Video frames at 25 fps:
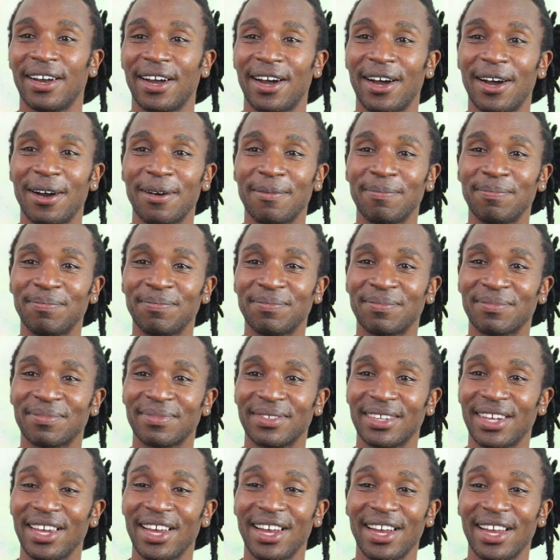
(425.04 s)

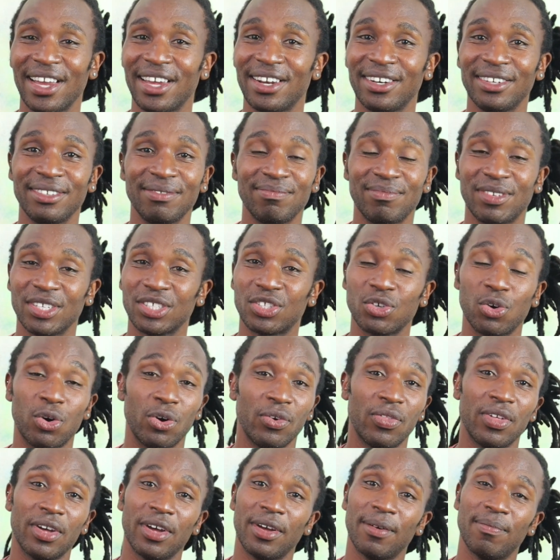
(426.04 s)
And just
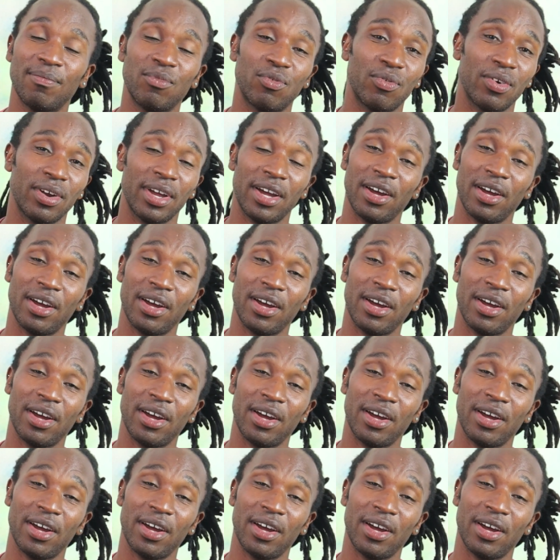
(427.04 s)
all the